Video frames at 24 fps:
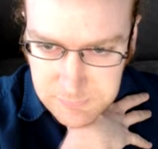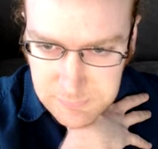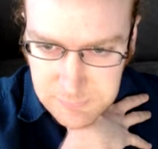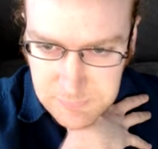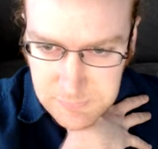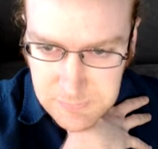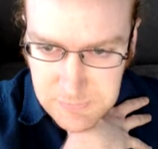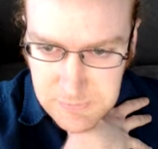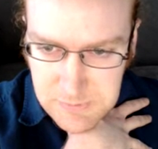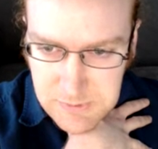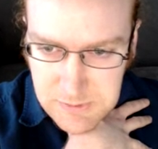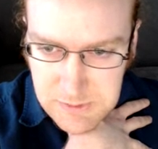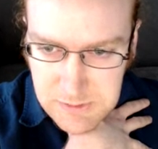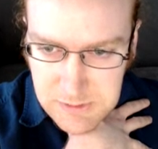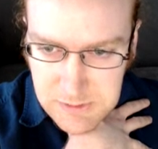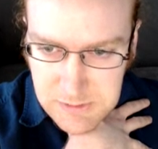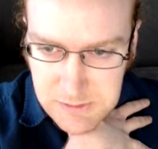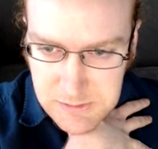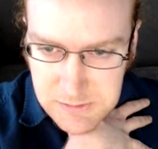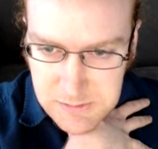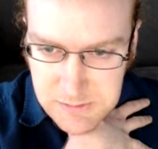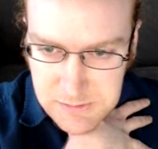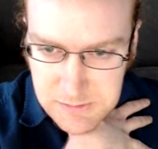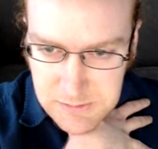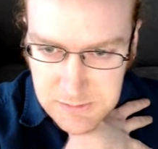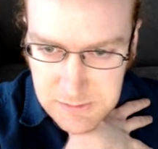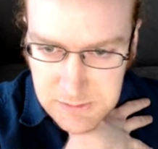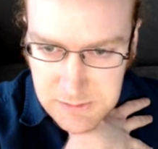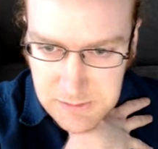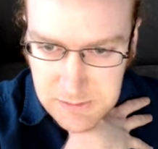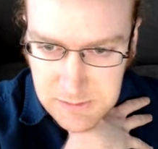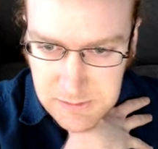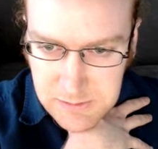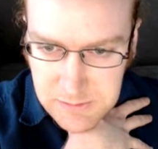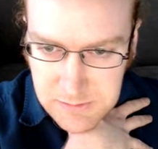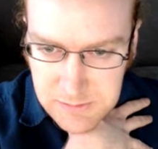And that is
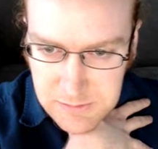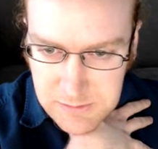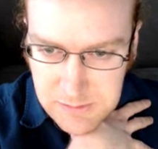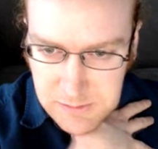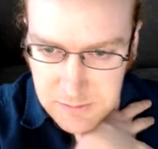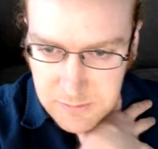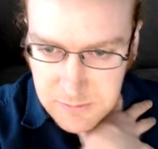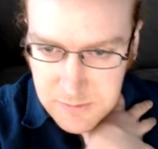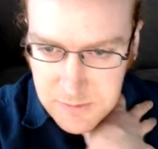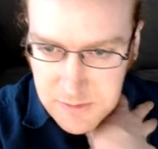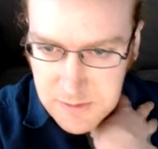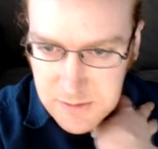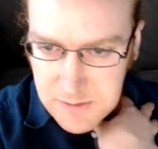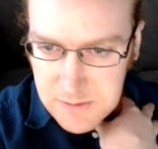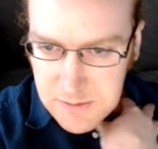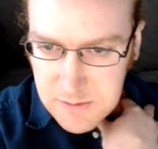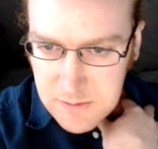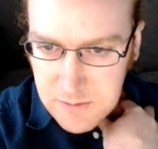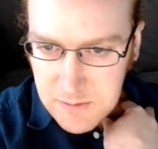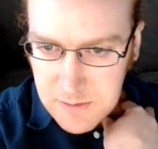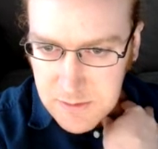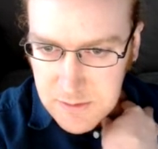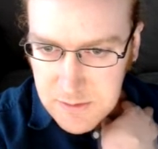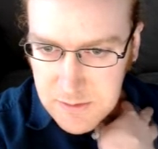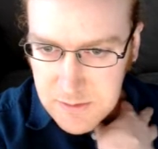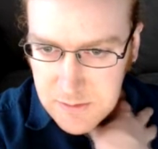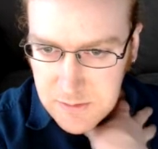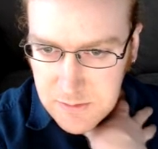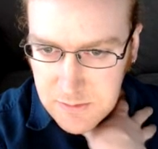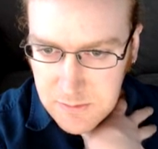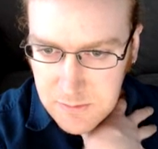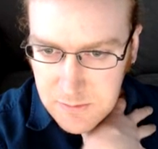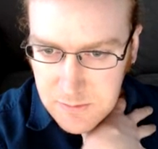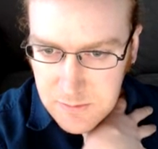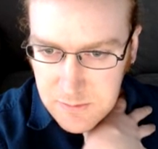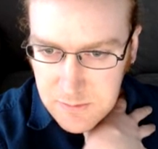looking like what he's going to
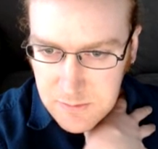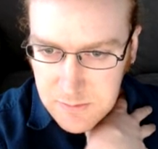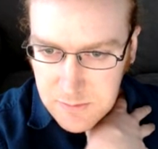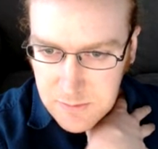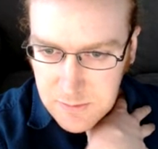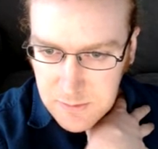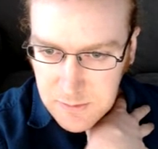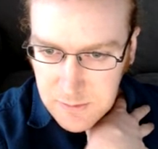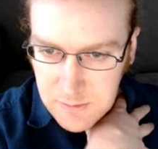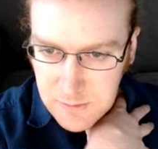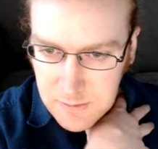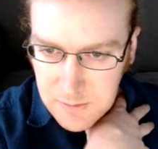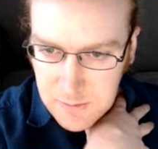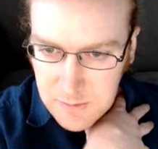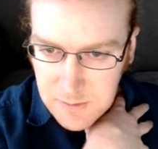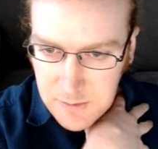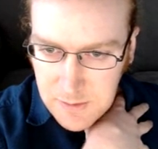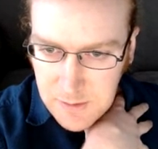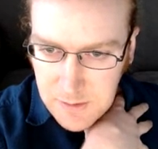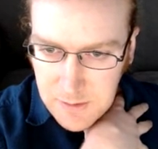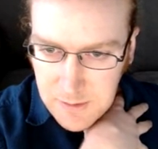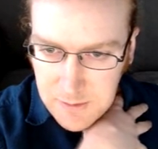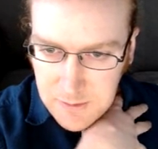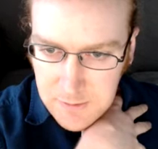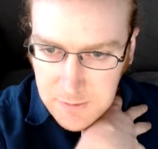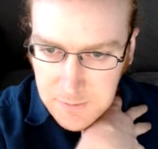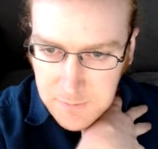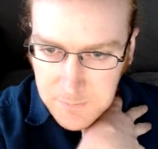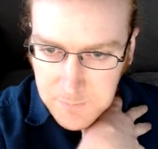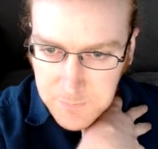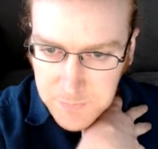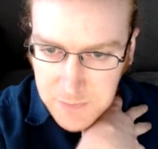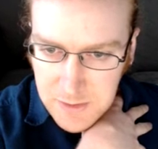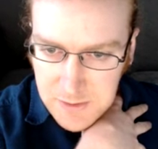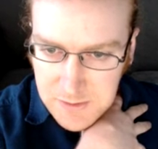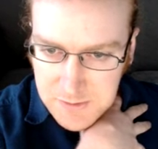do.
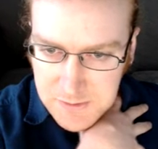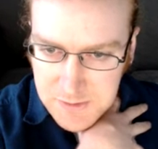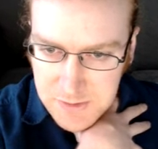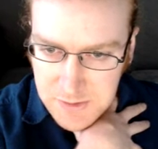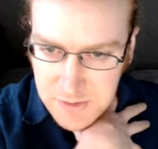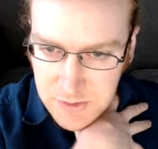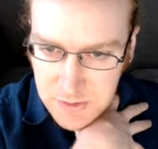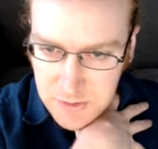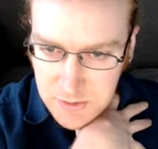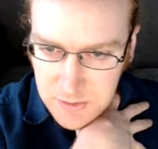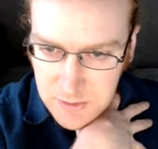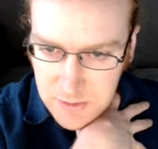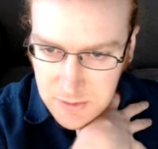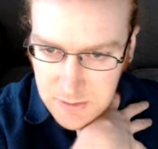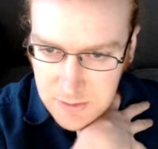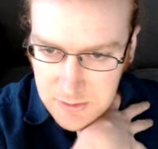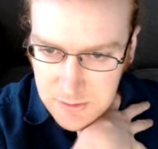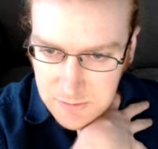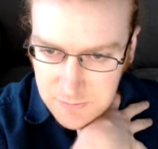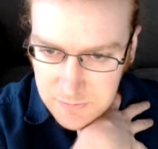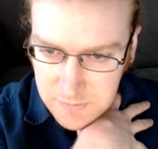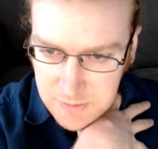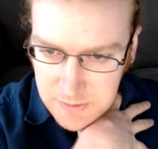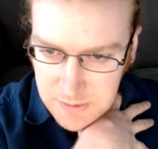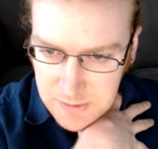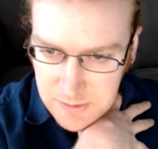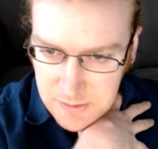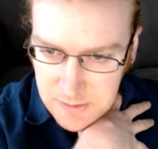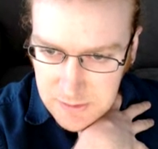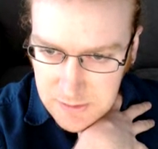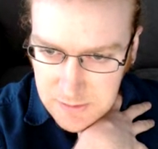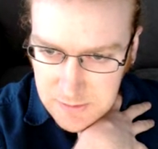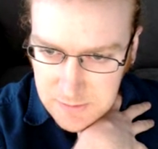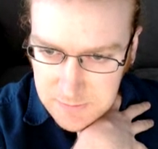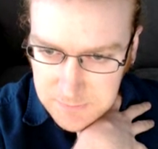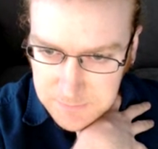
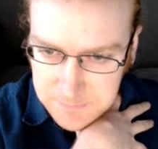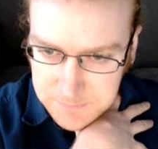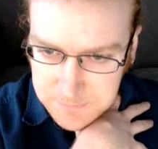Alternatively...